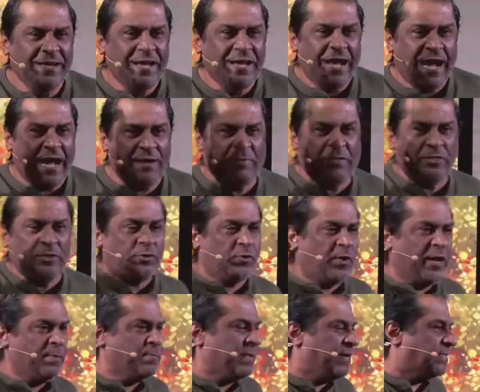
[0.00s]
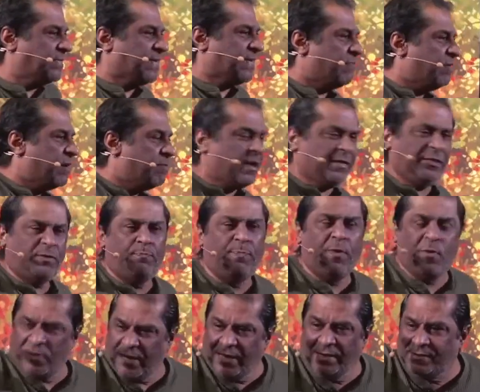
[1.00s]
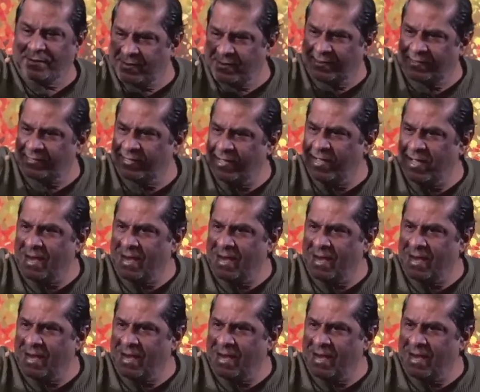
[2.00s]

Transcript: I'm enjoying my 7-month bonus.